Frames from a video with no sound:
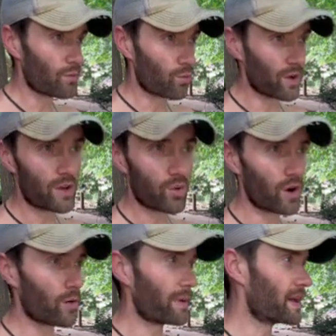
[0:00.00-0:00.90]

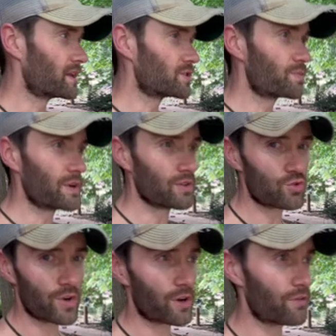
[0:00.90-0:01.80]
recoil management,
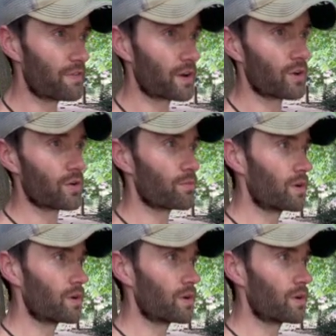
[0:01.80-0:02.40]
trigger finger,